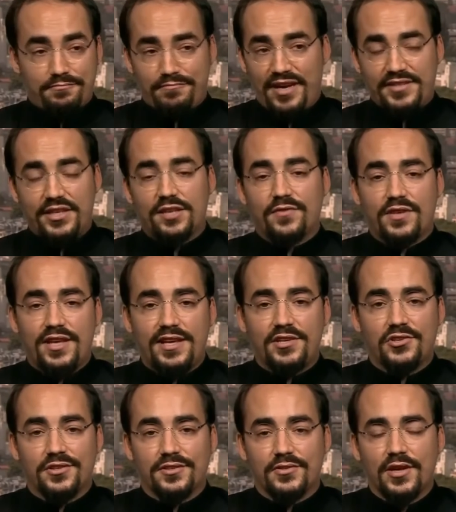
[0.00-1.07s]
uh,
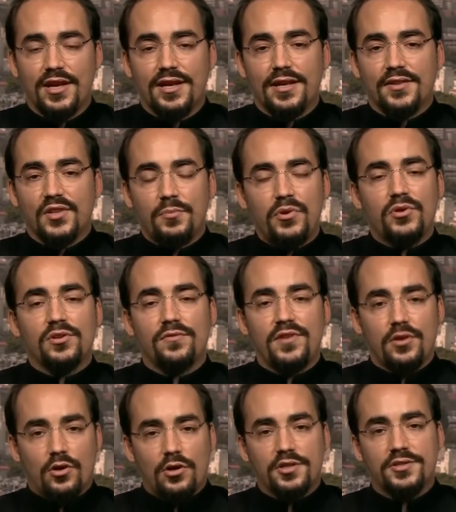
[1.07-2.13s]
identifications. The beauty
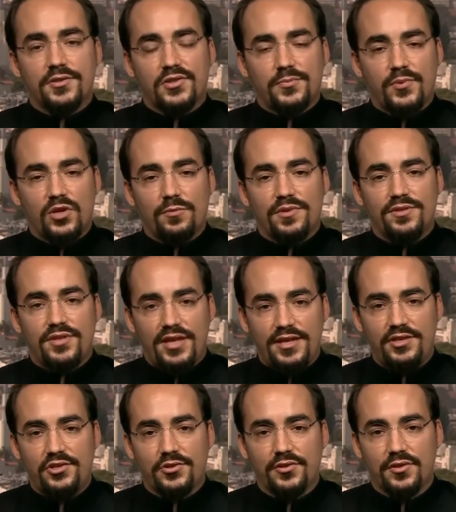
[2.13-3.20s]
of the arts and
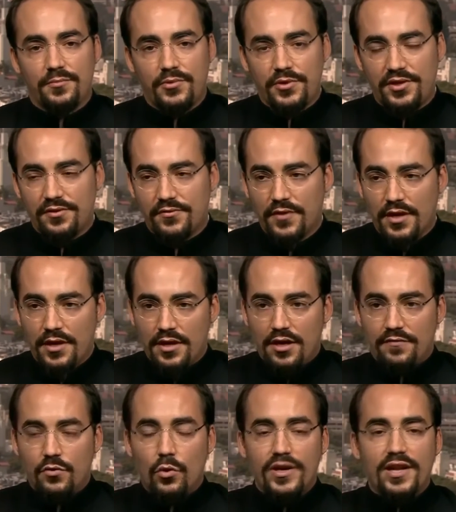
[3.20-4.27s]
experimentation, the beauty of,
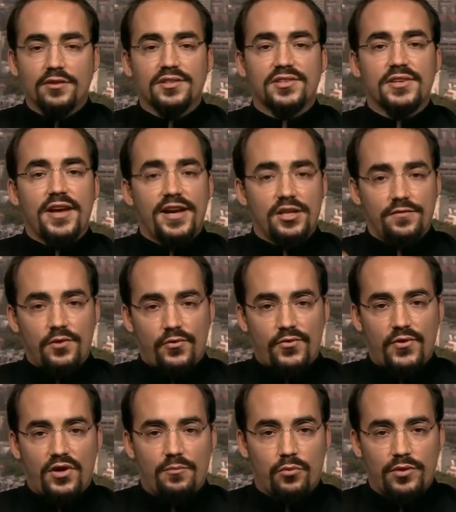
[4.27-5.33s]
of going outside of
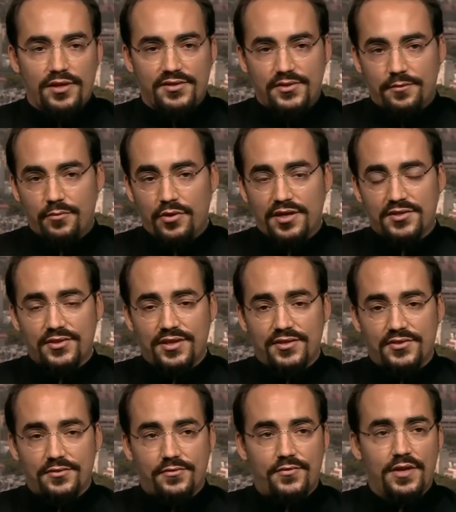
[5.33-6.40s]
your thought press,
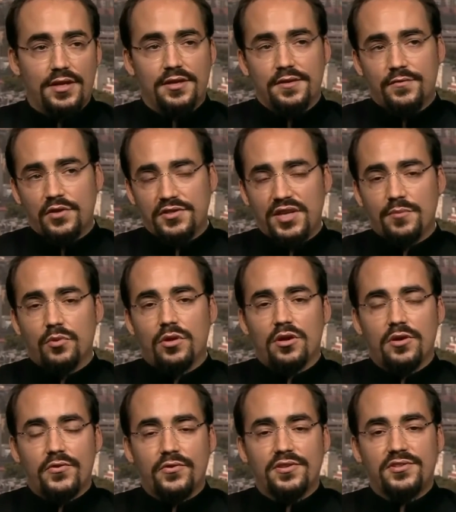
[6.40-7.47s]
process of, for
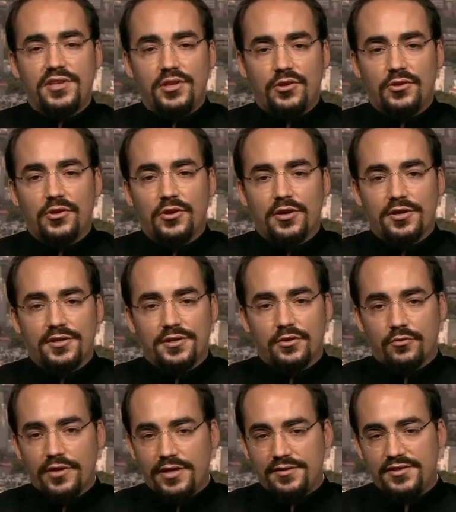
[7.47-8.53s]
example, Arthur C. Clarke,
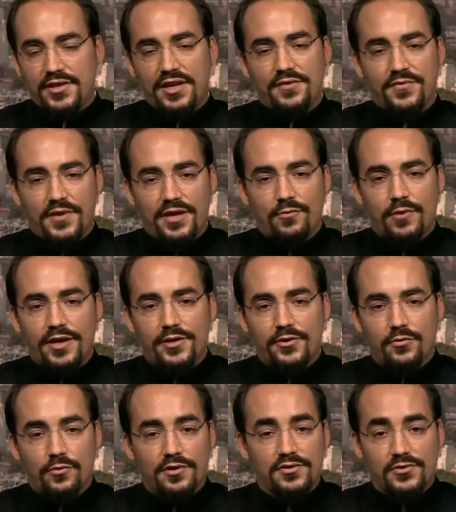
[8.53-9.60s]
a great sci-fi
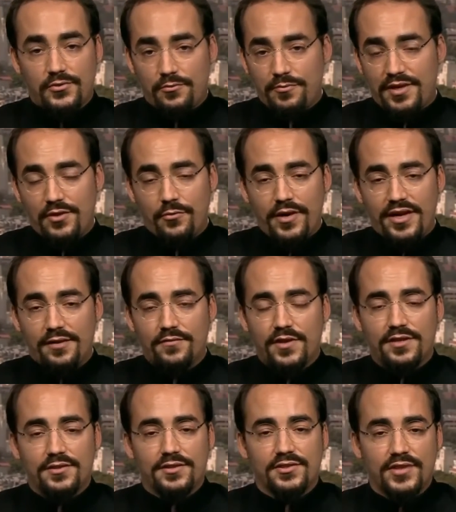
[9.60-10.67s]
writer who also, by the way,
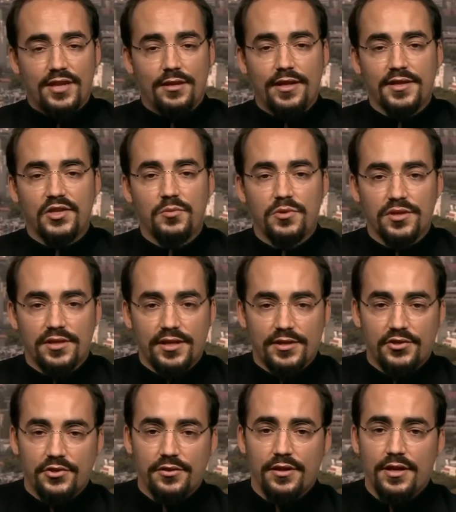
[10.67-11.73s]
invented satellite
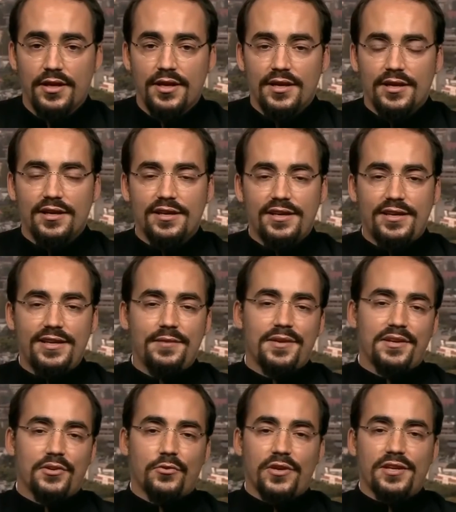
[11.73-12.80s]
communication, uh,
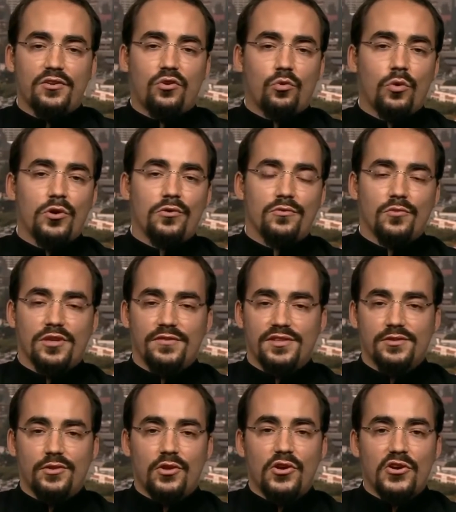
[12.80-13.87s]
he had a great quote in one
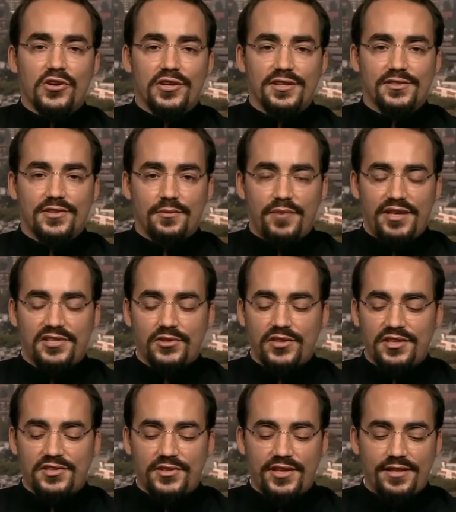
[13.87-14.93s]
of his laws that
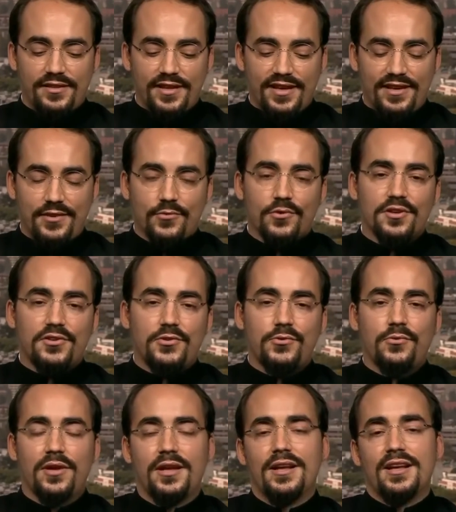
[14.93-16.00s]
basically stated that in order
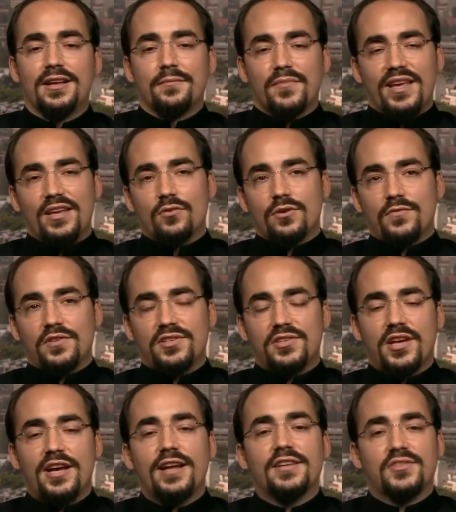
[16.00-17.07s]
to, in order for
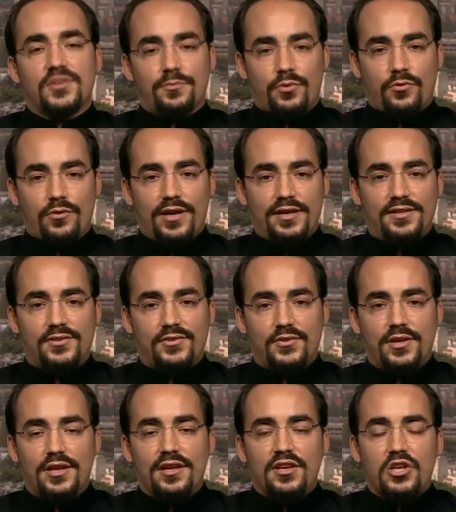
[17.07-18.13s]
science to
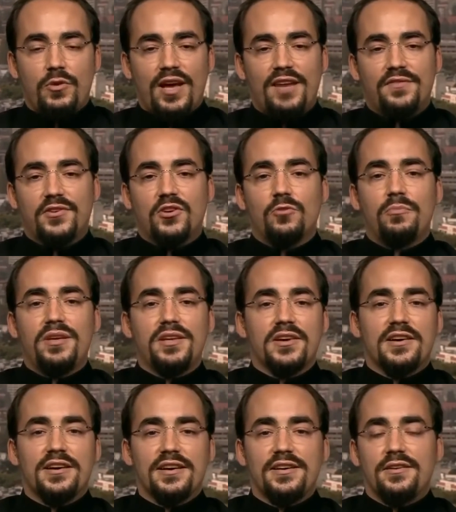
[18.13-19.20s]
progress, you have to go
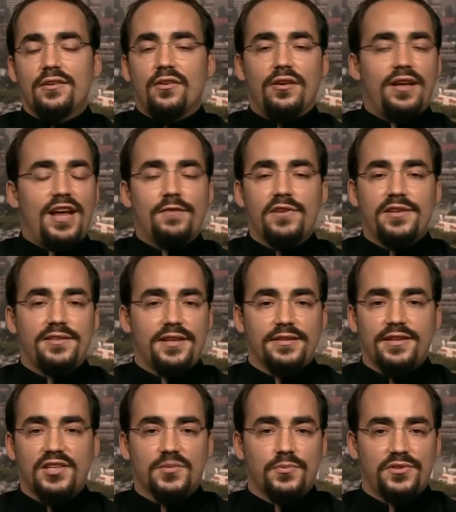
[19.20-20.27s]
beyond
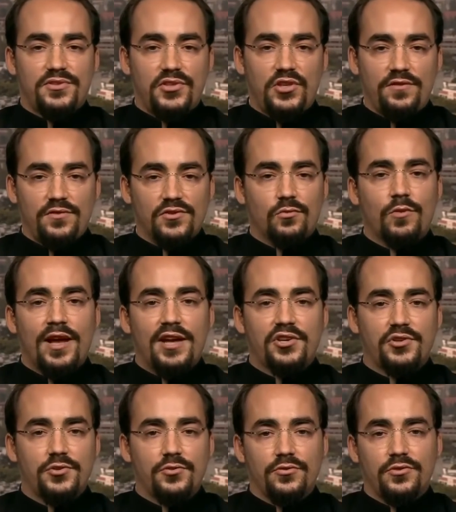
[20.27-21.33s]
everything that is perceived as
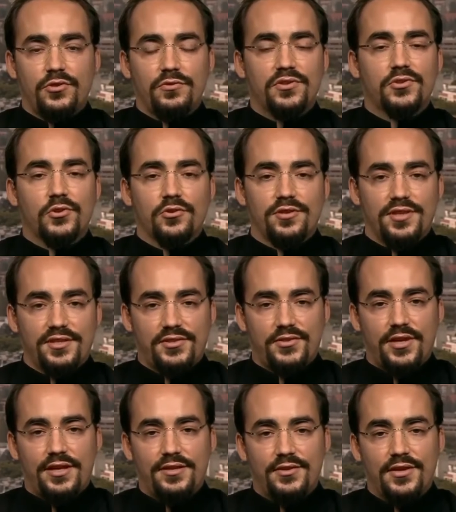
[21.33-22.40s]
rational to a certain
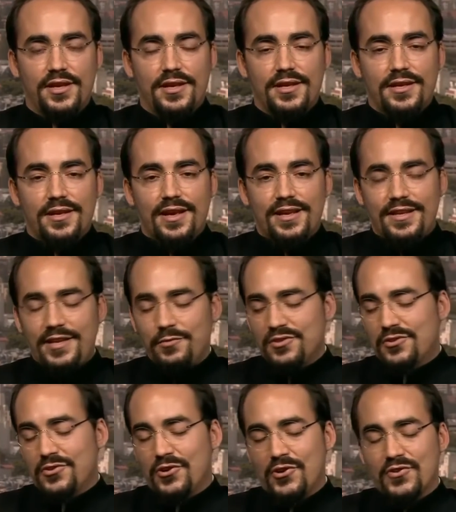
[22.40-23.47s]
extent. And he
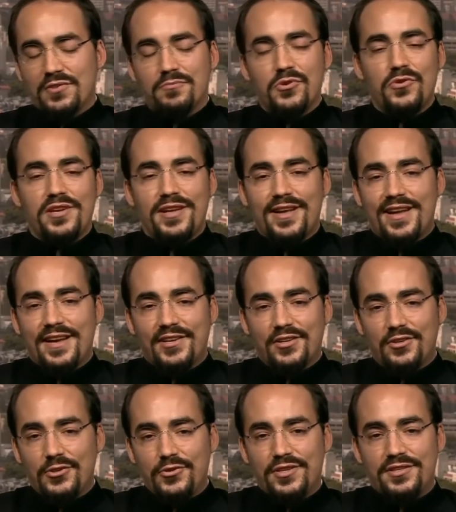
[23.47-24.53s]
was called a
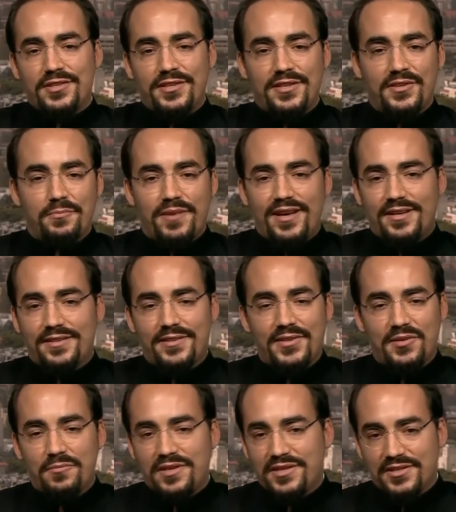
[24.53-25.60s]
mooniac and a lunatic back
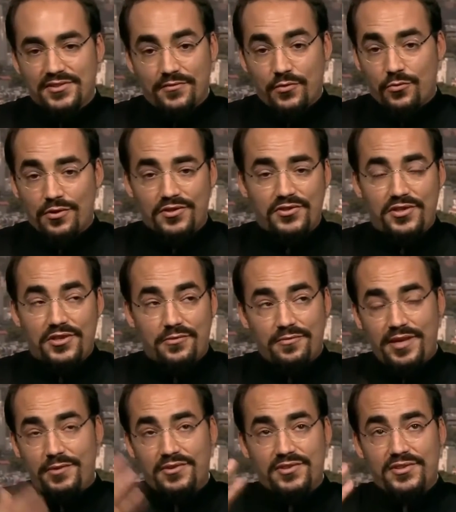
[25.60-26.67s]
then because, of course, you
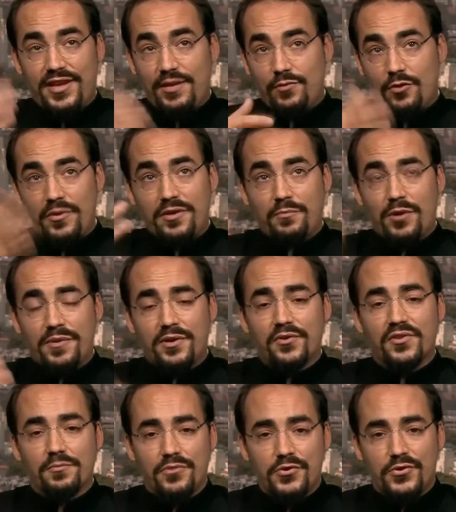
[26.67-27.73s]
know, he was saying, well, we can probably
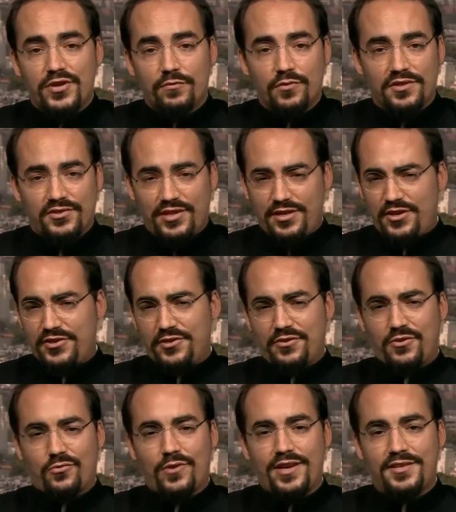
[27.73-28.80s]
go to the moon. Everyone said, oh,
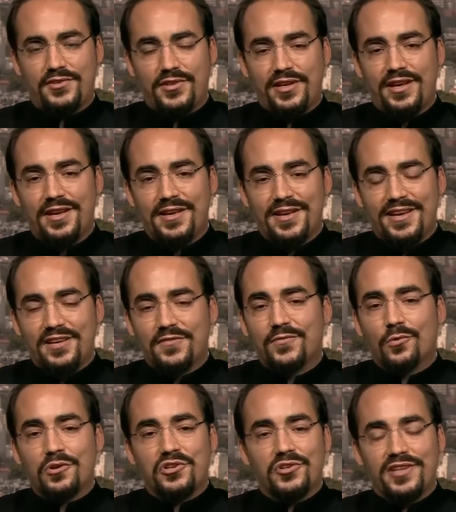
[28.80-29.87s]
you're crazy. And
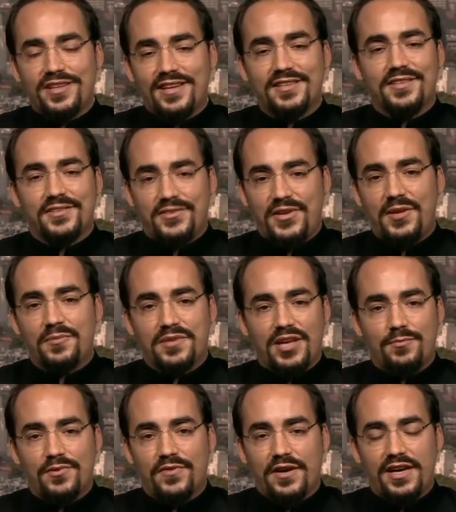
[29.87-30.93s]
unfortunately, that's the same
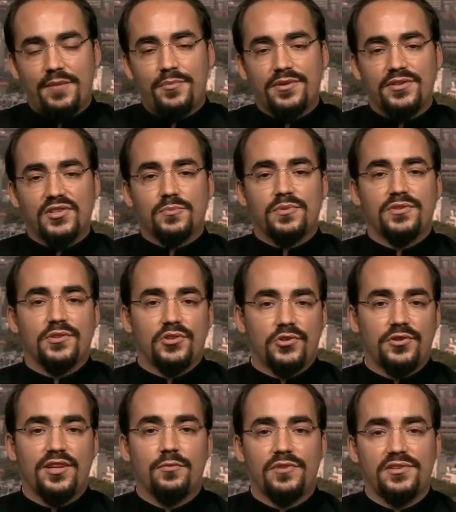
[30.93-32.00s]
type of hype and
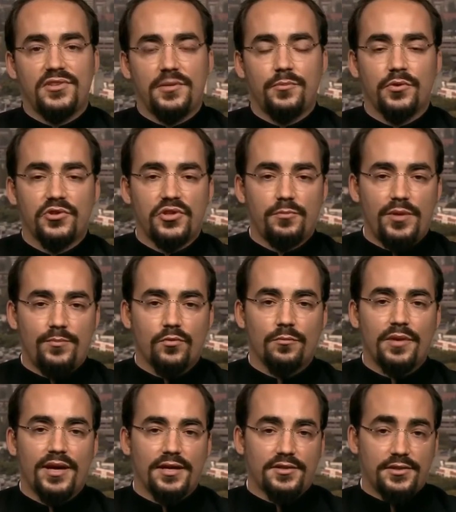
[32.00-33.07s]
disposition that we see pushing
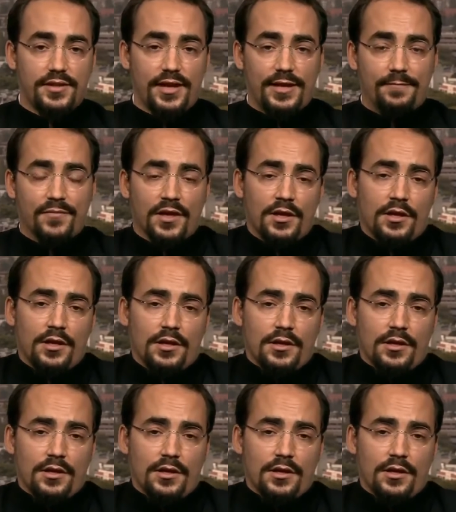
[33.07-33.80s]
people back today.